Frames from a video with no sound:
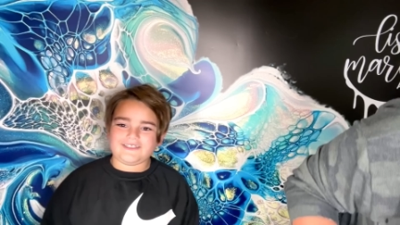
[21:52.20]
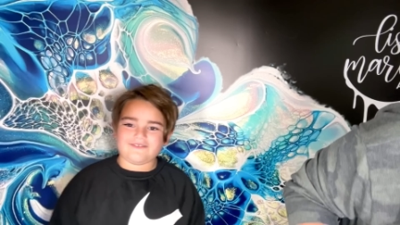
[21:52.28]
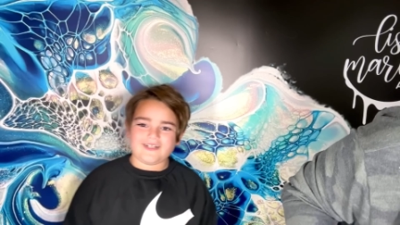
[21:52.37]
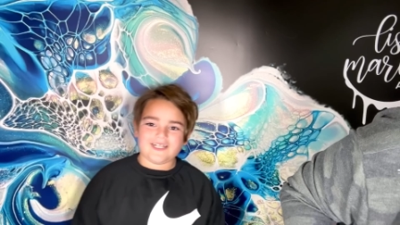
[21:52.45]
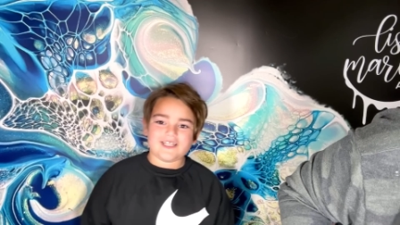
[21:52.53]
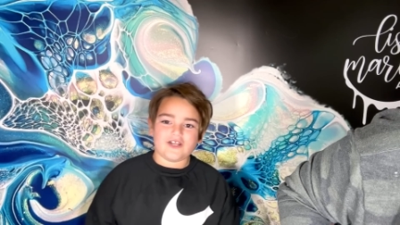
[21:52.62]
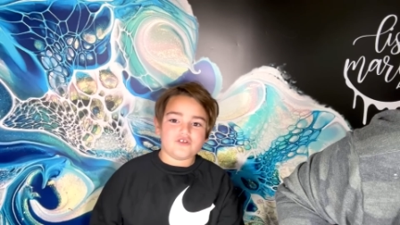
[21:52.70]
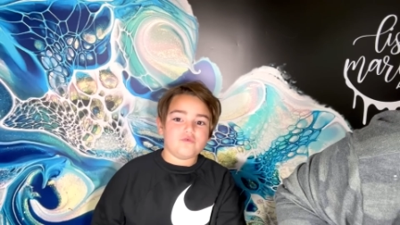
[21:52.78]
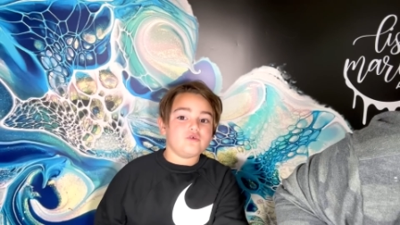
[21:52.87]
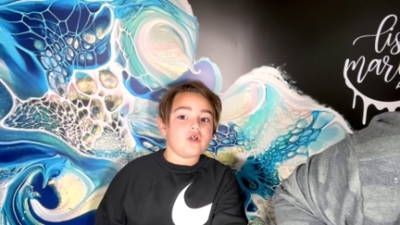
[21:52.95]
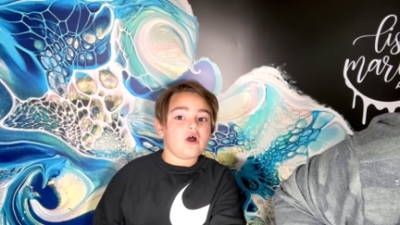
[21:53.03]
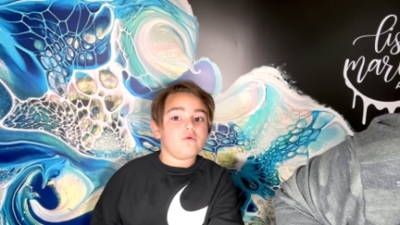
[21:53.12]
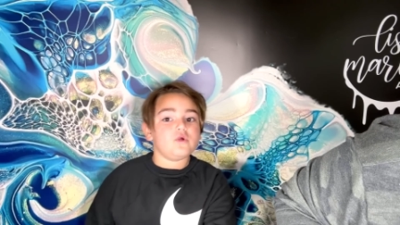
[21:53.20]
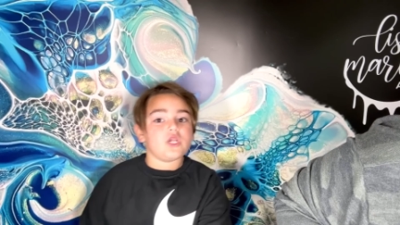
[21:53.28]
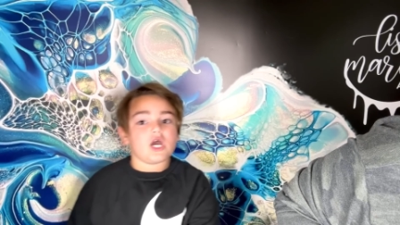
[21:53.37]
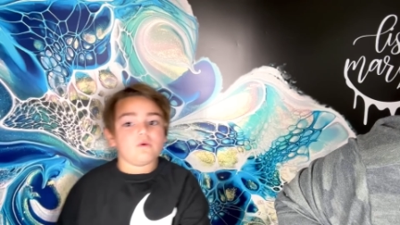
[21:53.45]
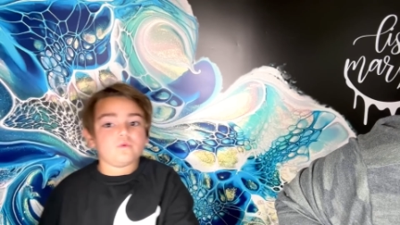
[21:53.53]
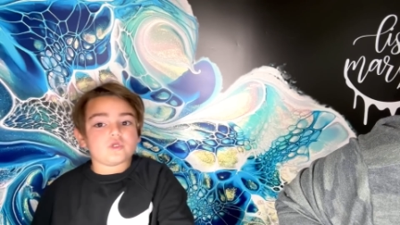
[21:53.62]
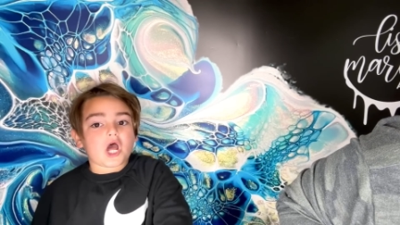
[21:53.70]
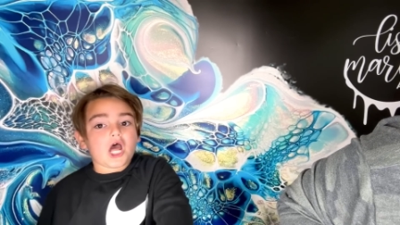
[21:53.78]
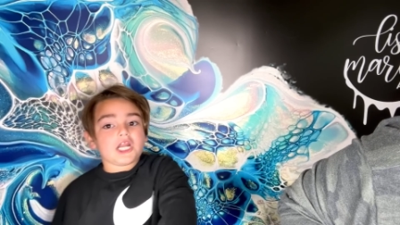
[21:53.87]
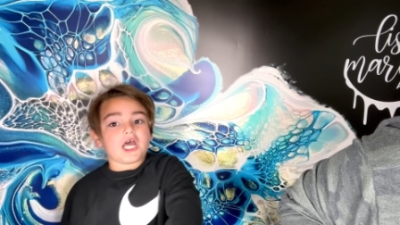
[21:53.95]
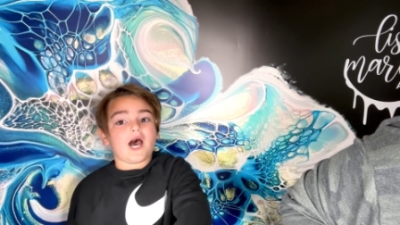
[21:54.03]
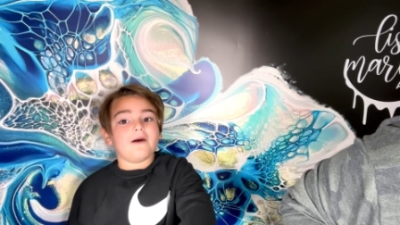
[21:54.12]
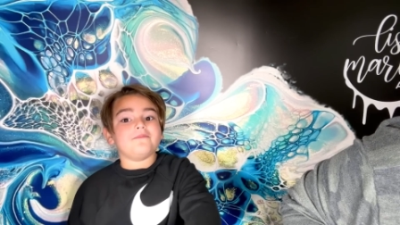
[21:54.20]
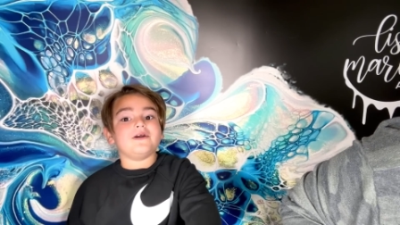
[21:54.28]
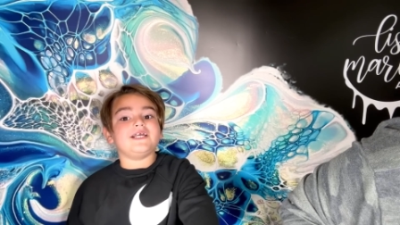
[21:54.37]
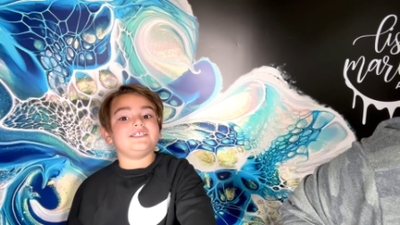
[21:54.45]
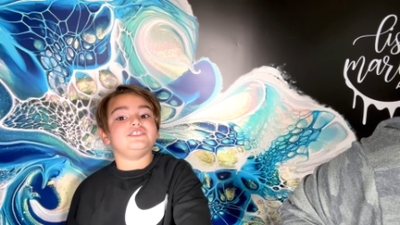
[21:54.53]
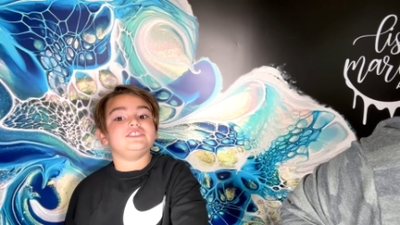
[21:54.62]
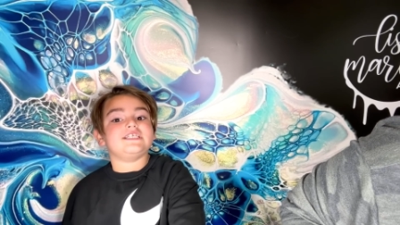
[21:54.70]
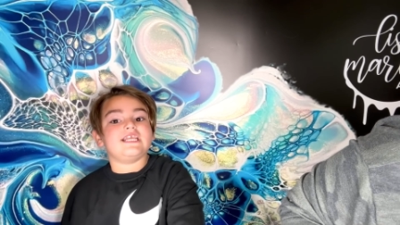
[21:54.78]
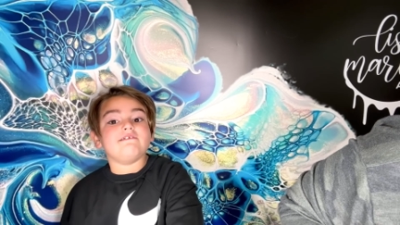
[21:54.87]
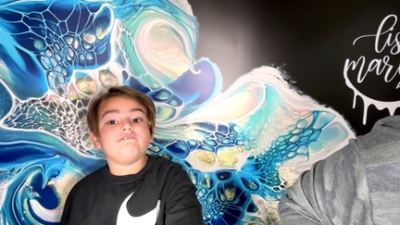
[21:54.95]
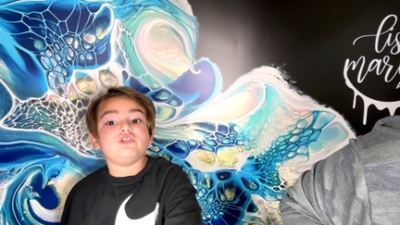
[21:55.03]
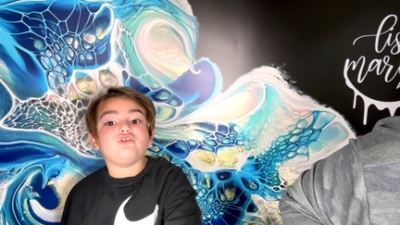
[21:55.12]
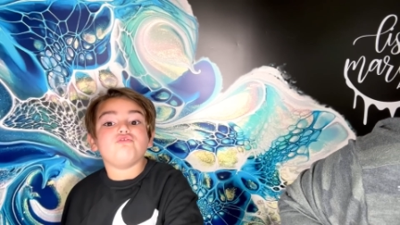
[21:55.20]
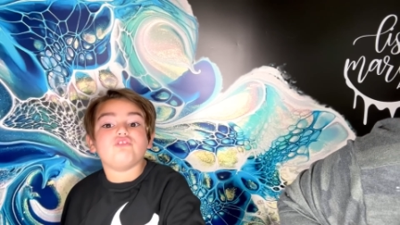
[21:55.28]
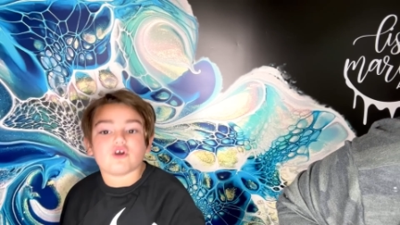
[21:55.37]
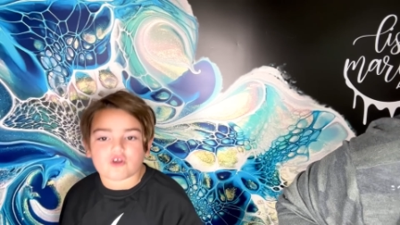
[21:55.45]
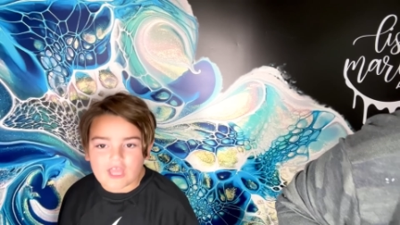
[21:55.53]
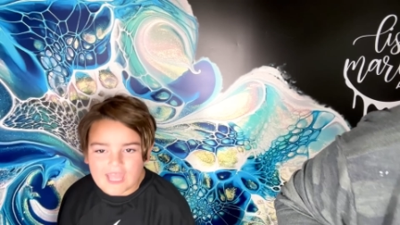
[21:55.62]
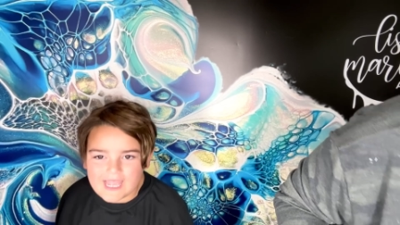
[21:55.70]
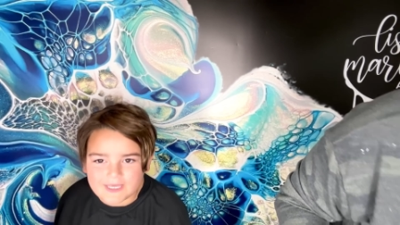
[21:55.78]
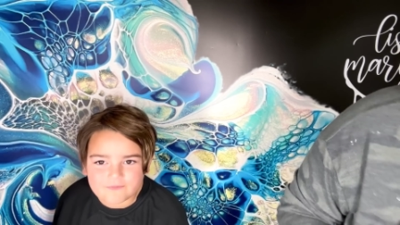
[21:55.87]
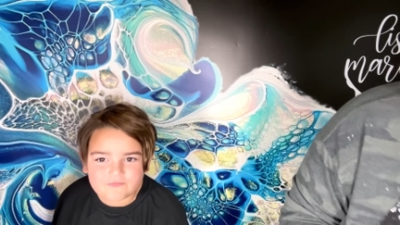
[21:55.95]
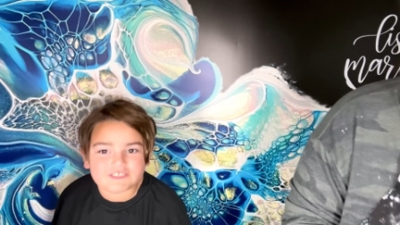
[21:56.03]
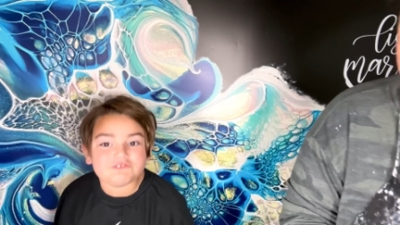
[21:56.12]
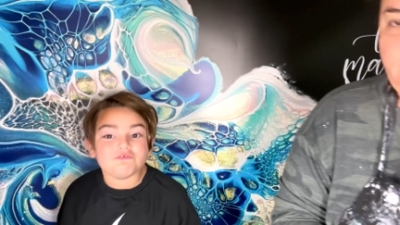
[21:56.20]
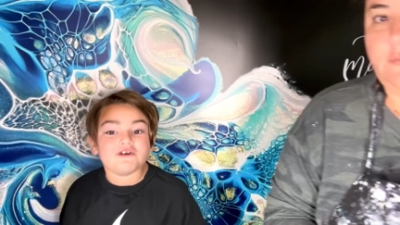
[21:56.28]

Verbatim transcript: yeah. gonna tell you we're not we're not we're not um giving you the canvas. We're